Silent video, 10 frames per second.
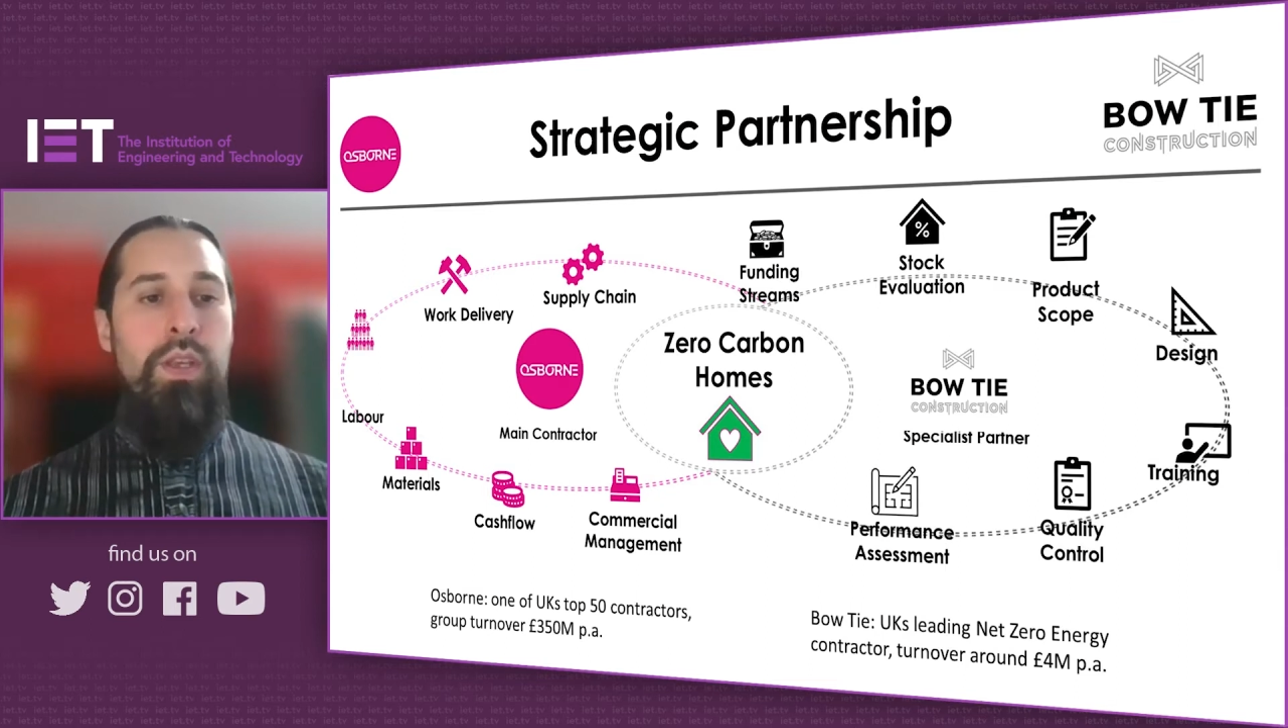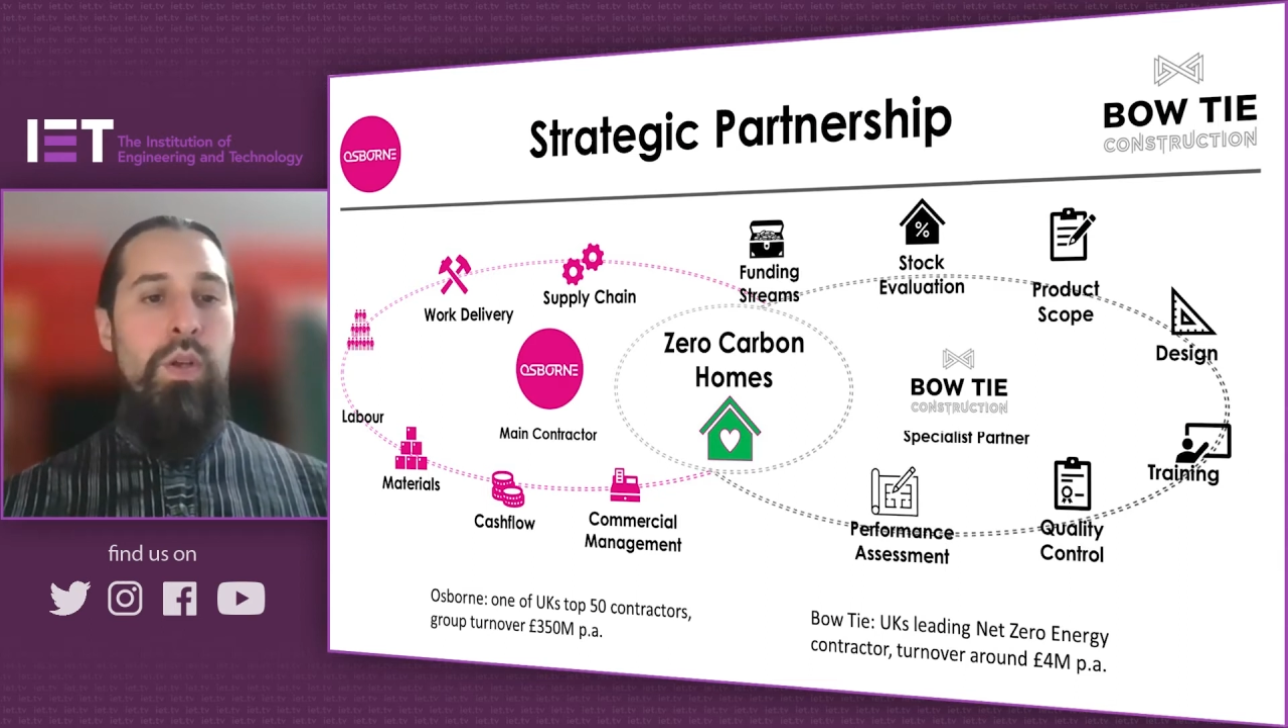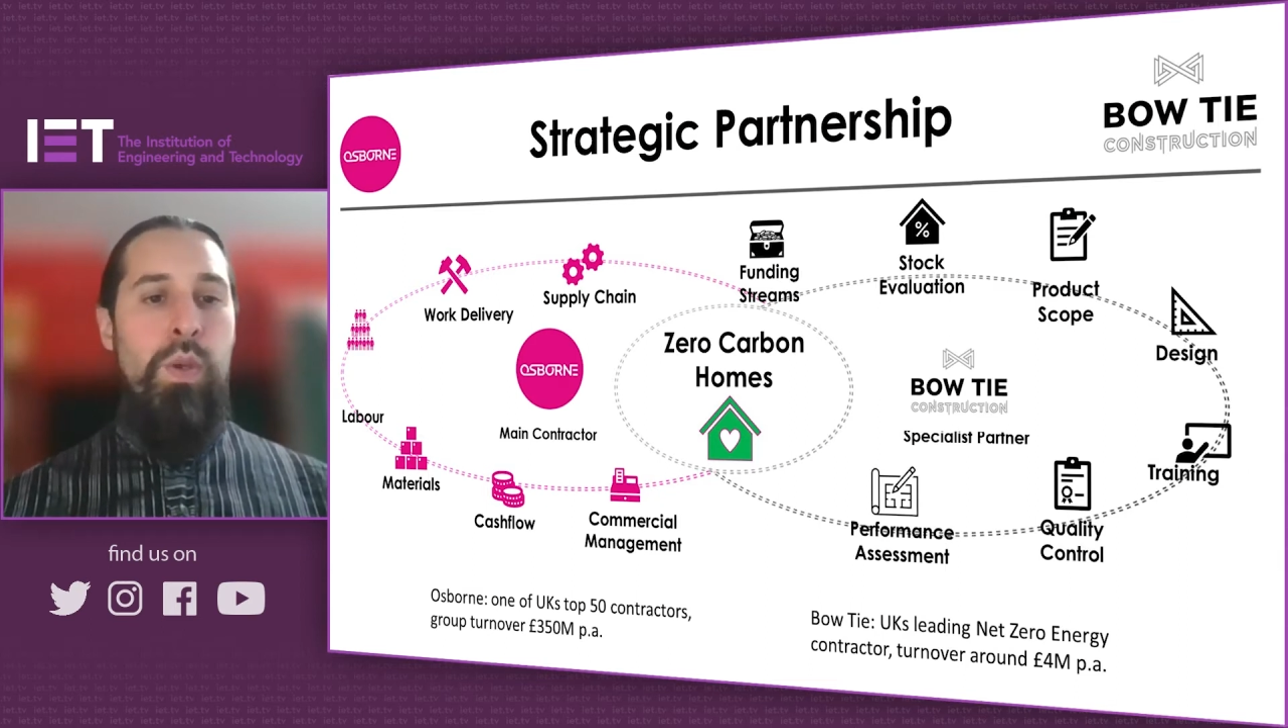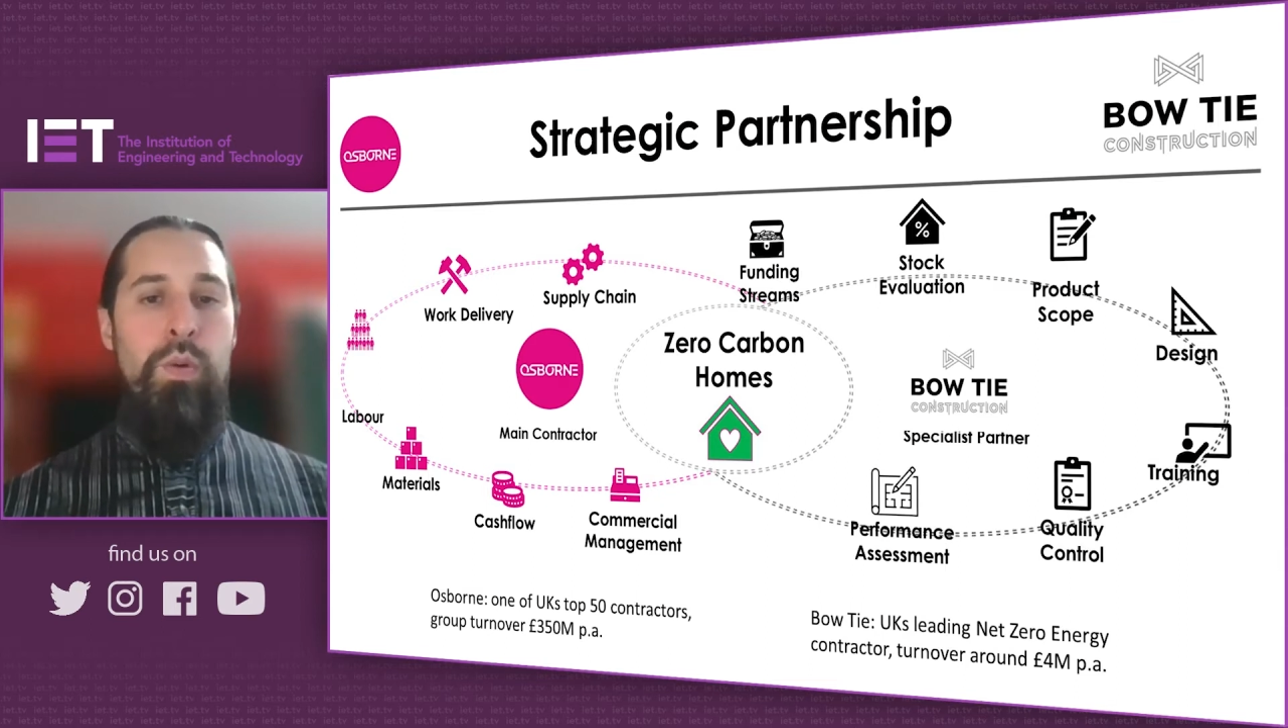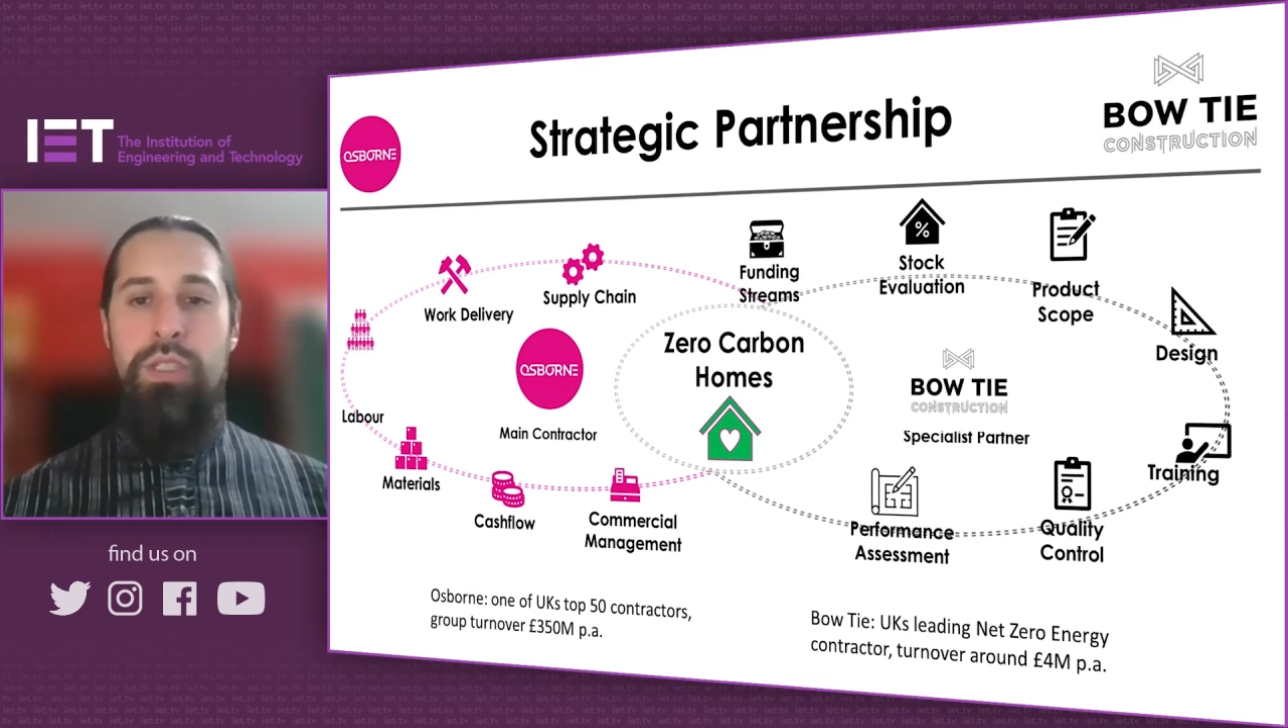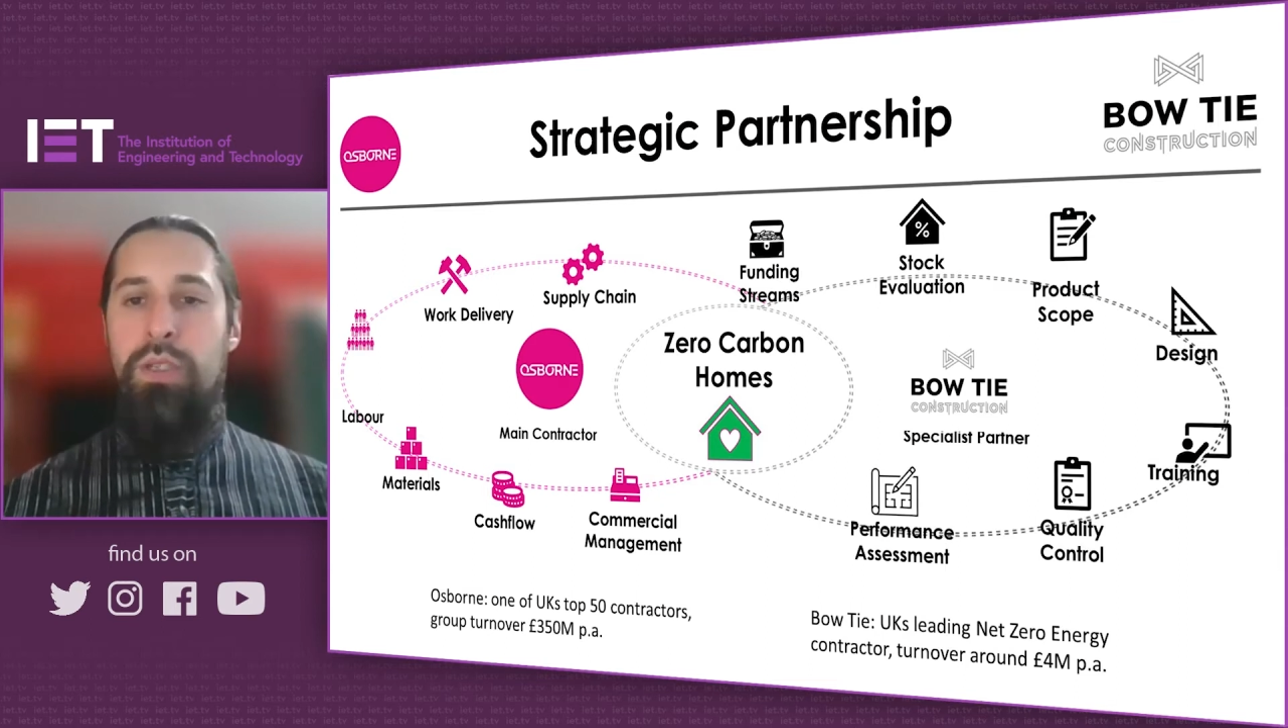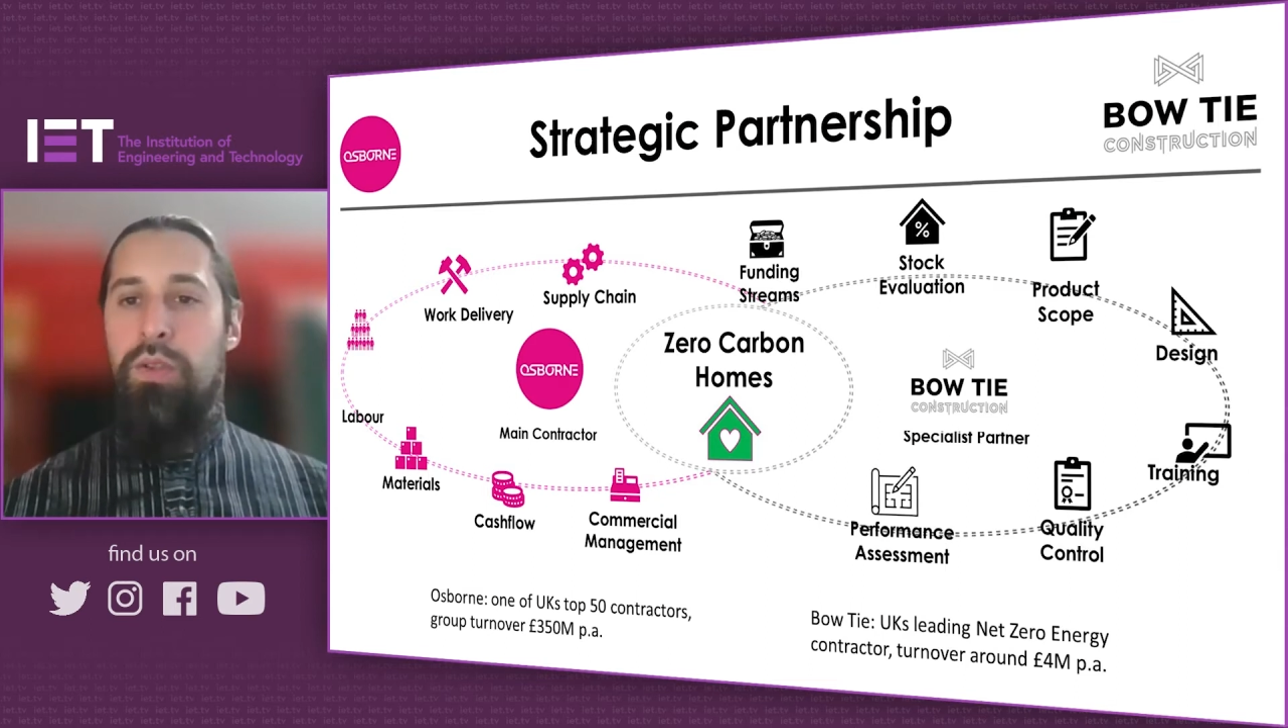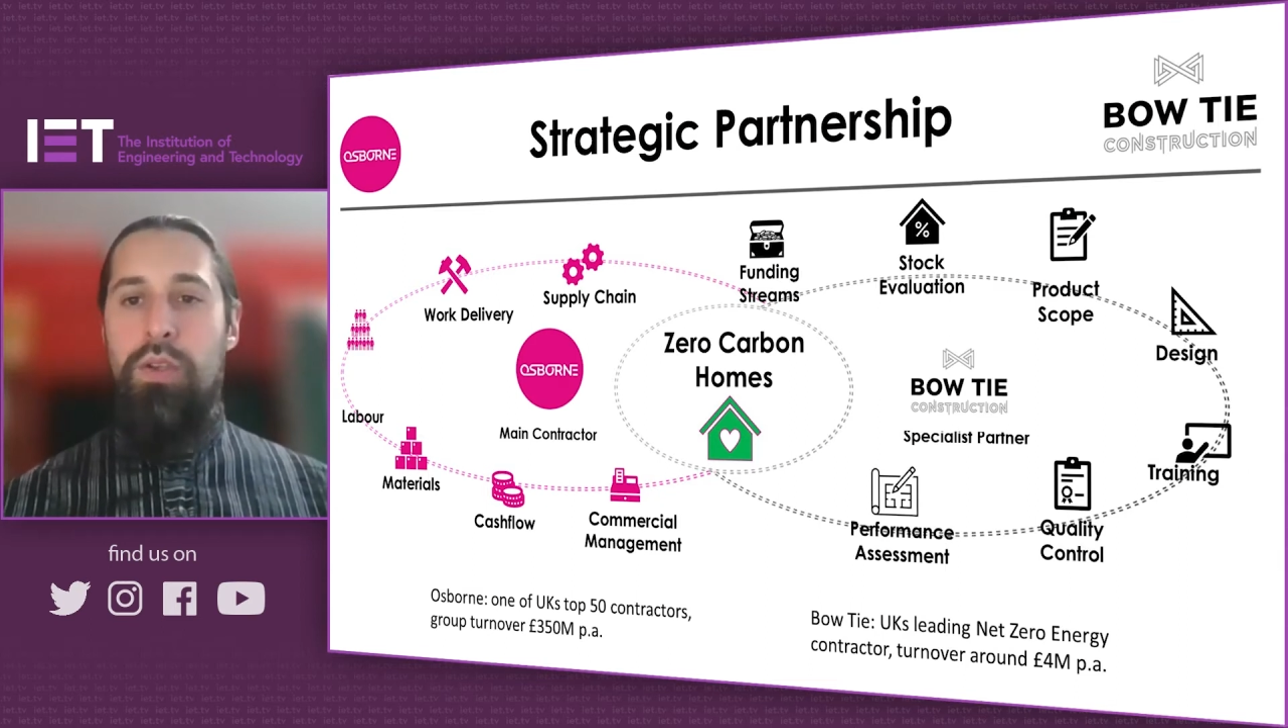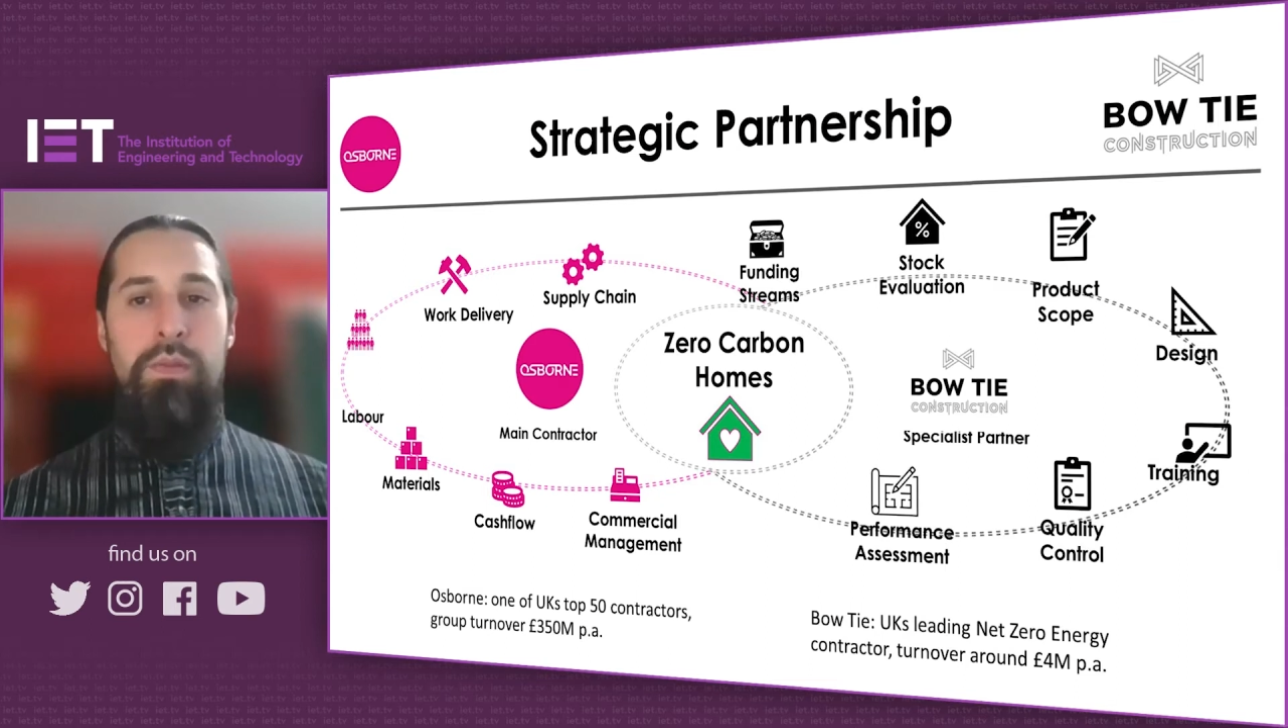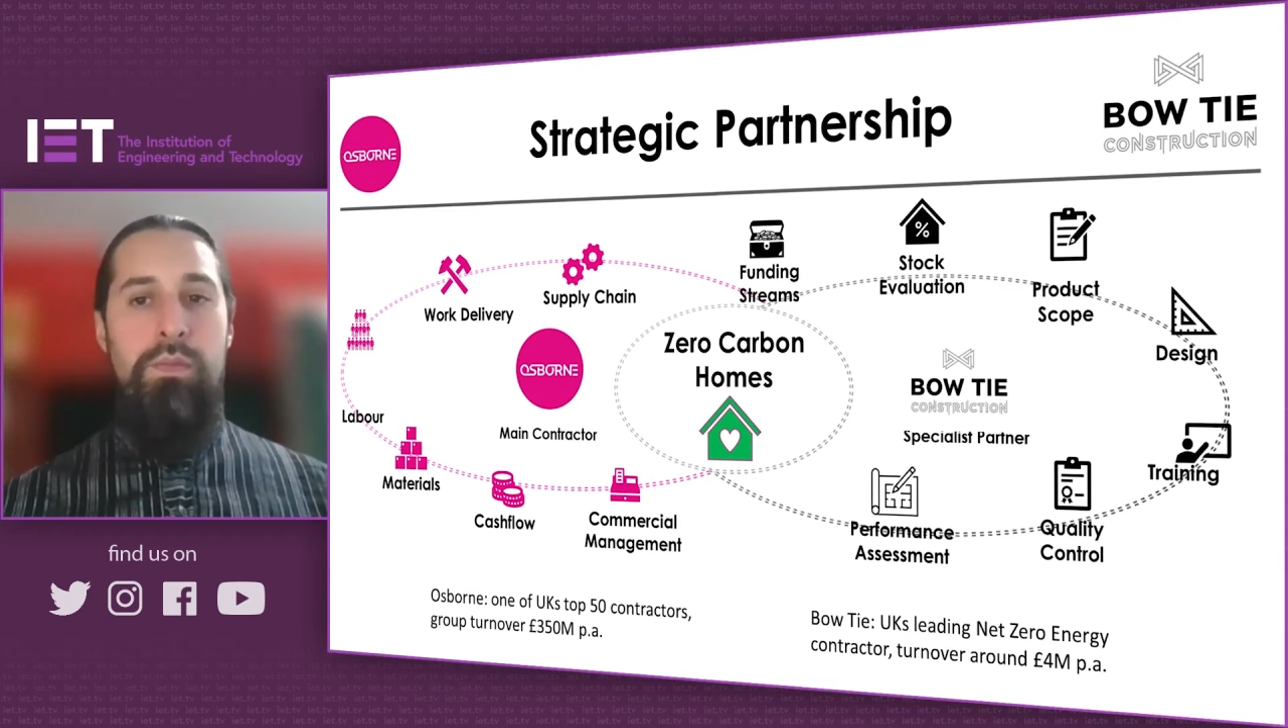We want to
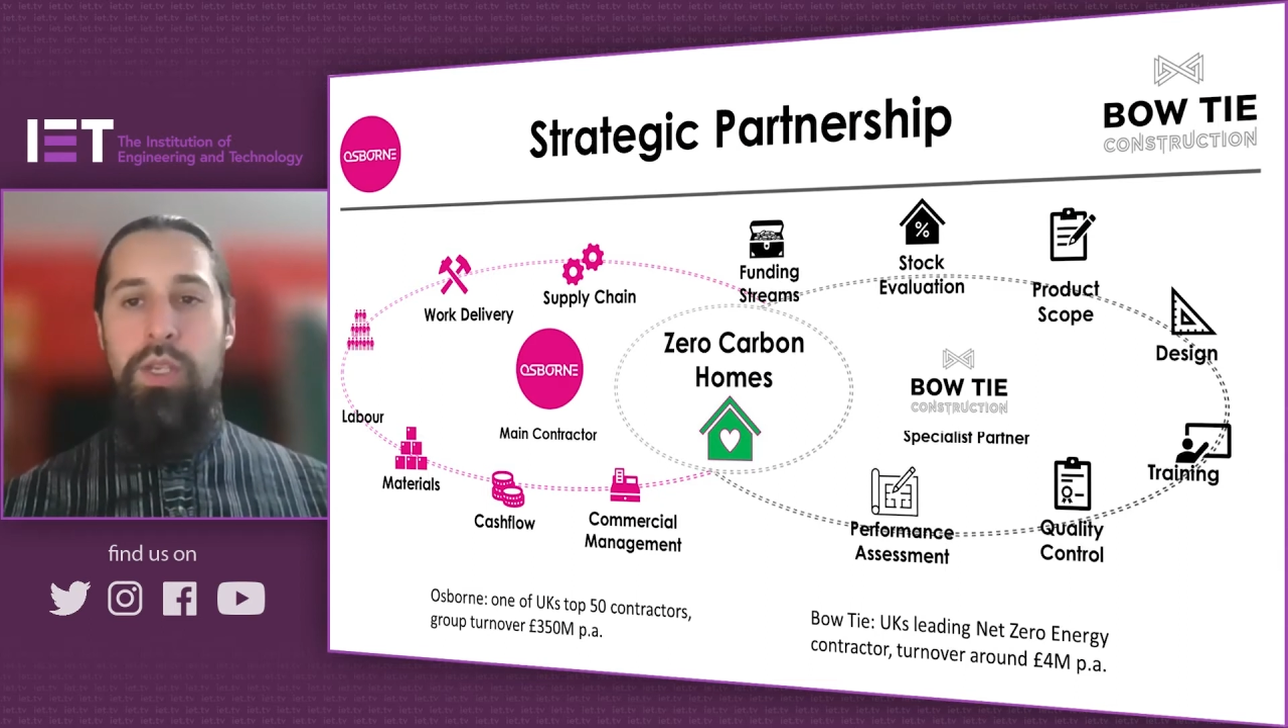do,